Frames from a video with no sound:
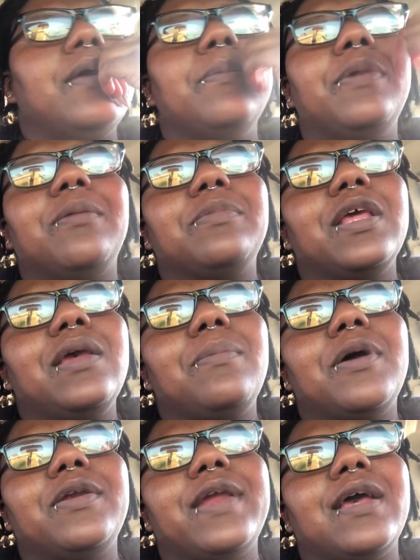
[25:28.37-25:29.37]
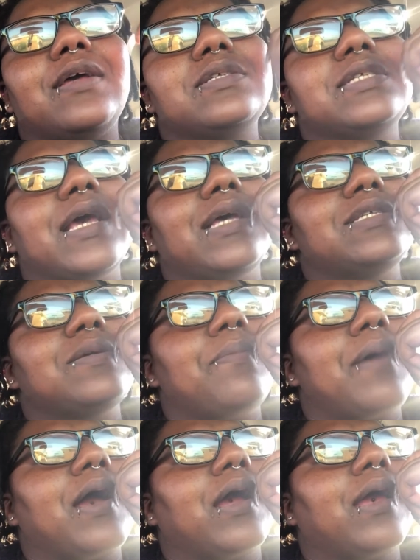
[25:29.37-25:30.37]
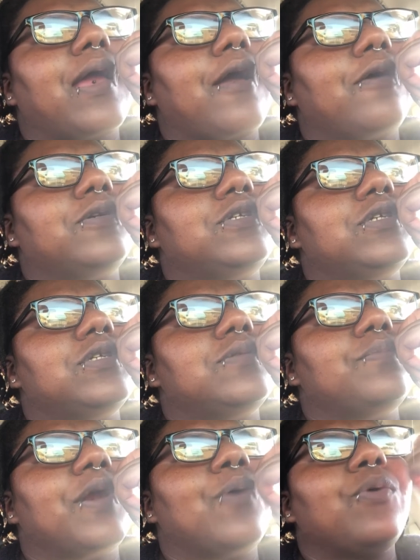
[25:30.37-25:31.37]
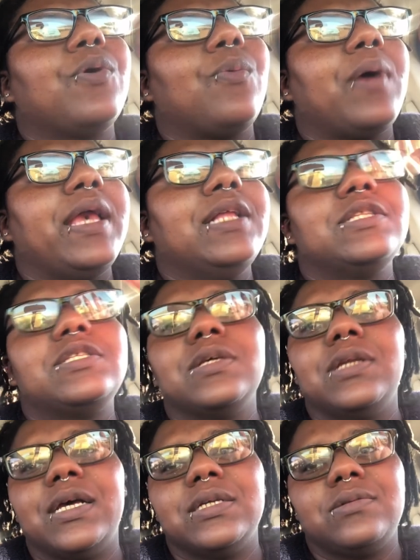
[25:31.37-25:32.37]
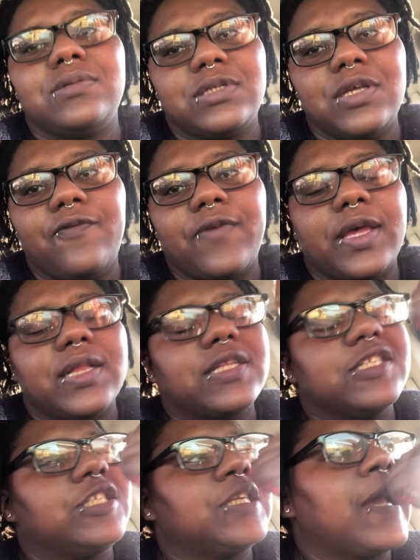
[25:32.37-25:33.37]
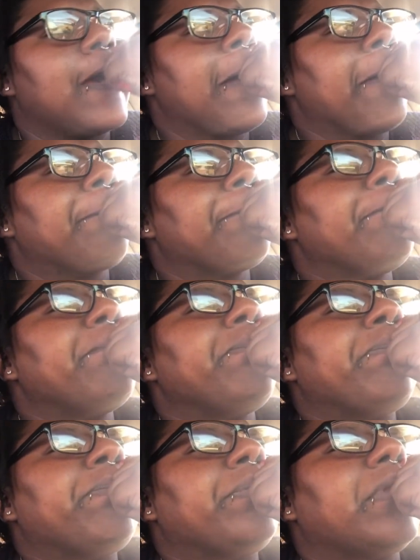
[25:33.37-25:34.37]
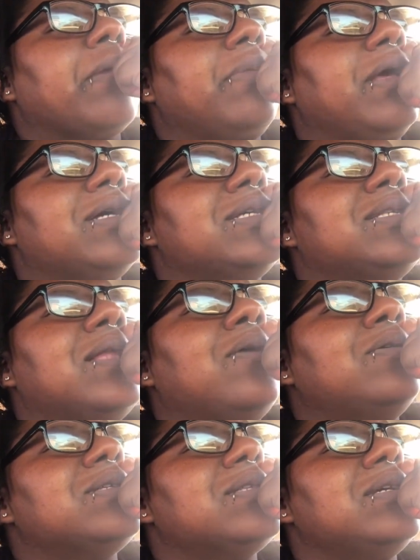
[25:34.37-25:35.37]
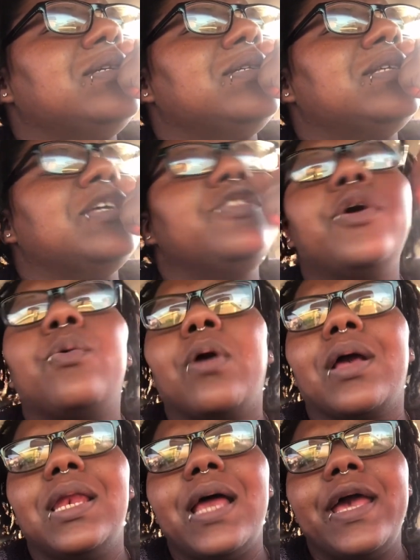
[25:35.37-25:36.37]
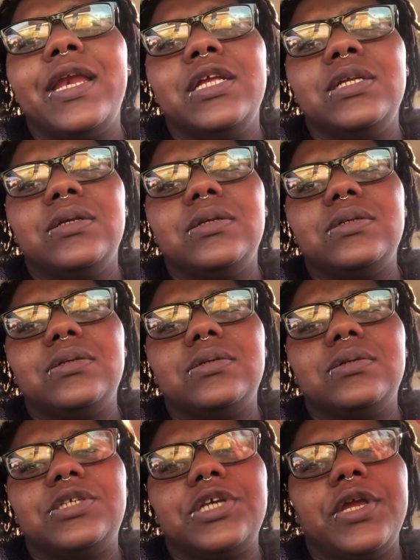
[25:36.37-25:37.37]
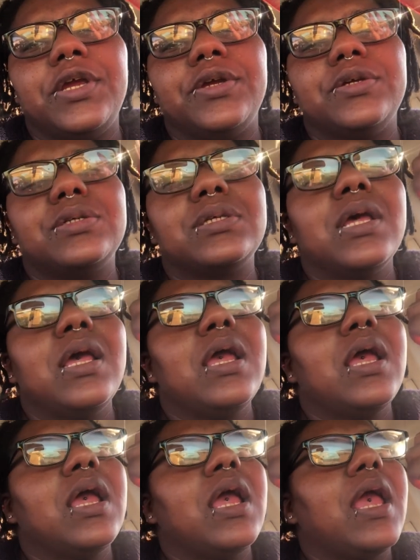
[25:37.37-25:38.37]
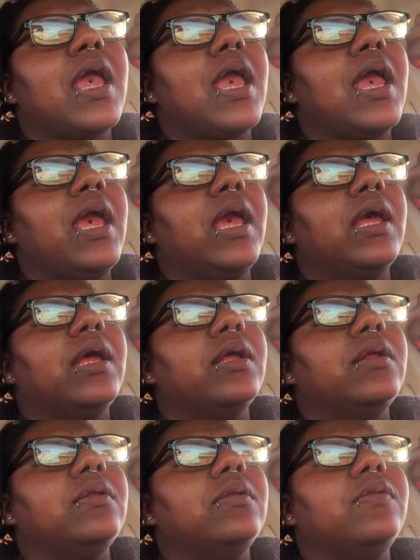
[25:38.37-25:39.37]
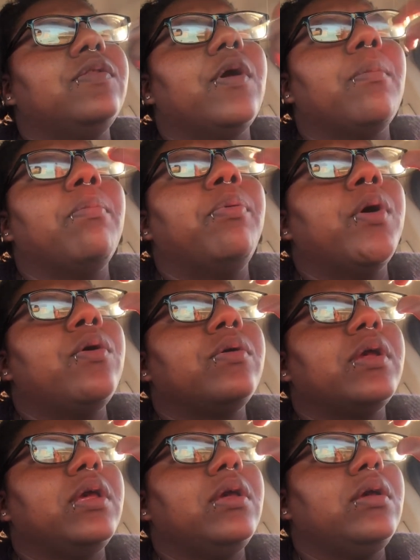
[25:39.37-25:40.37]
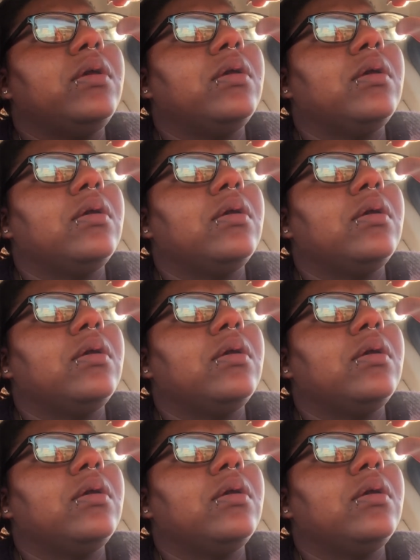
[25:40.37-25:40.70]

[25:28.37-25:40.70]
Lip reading: But I'm thinking about downsizing my couches, but I want to wait until I see if I get this job. Because those things, they're reclining chairs. and they're bulky.